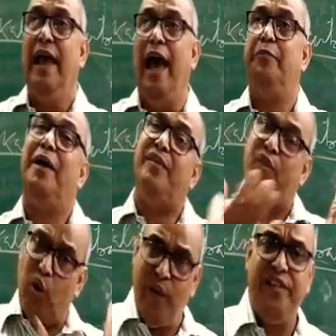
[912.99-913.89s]
and by
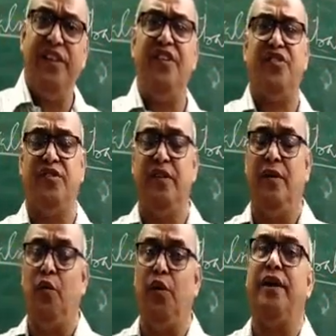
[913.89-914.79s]
following this
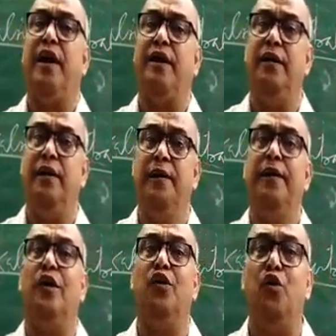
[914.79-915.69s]
we can
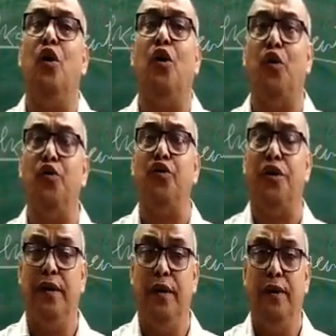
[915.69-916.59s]
control corrosion